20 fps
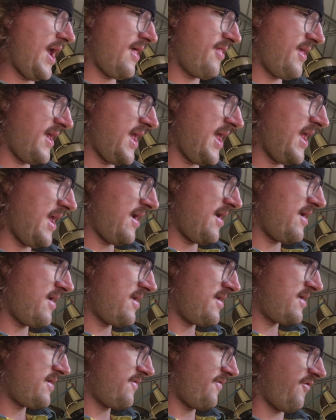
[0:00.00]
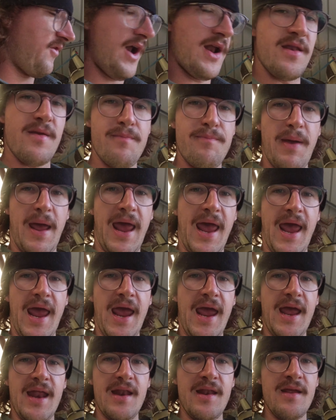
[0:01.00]
where the front
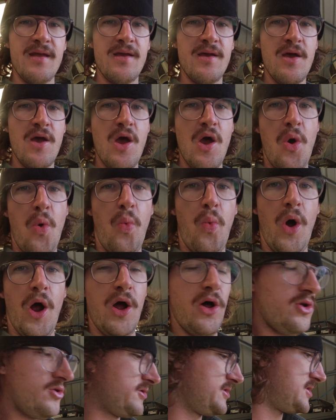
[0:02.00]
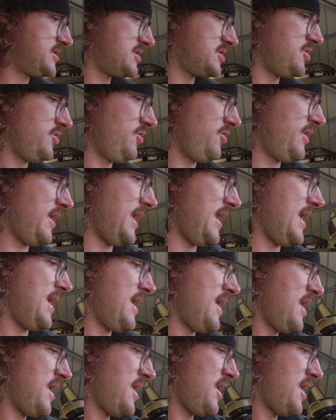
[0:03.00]
pan welds to the